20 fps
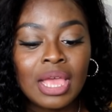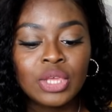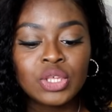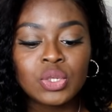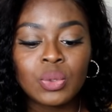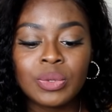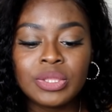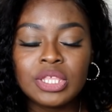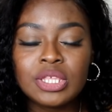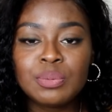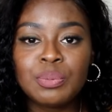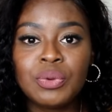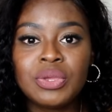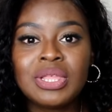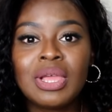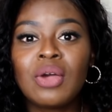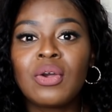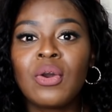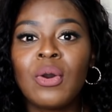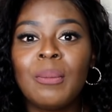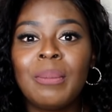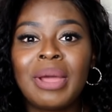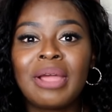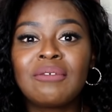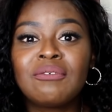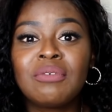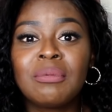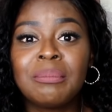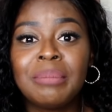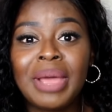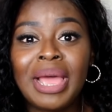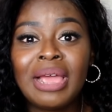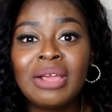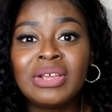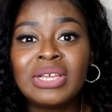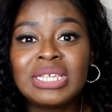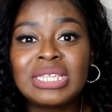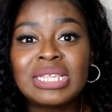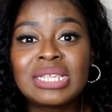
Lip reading: So when this boy now got back from Paris,